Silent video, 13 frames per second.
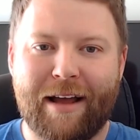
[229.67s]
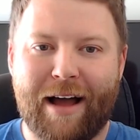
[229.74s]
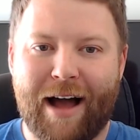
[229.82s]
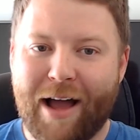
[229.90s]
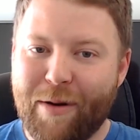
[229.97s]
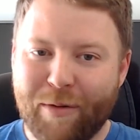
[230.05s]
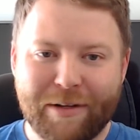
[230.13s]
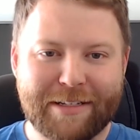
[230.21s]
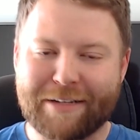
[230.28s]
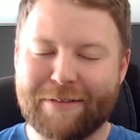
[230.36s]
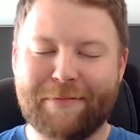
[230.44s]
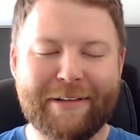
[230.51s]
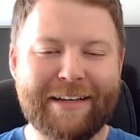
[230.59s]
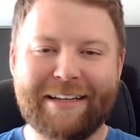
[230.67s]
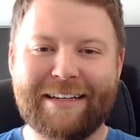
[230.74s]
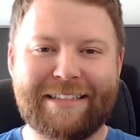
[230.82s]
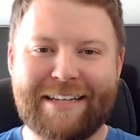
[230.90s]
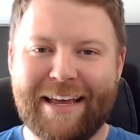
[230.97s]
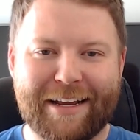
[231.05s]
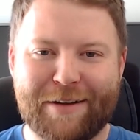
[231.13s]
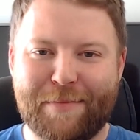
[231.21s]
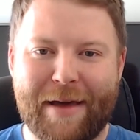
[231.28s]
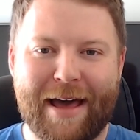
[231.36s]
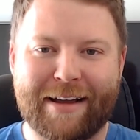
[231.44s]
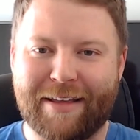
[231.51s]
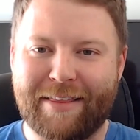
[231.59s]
I was completely taken aback.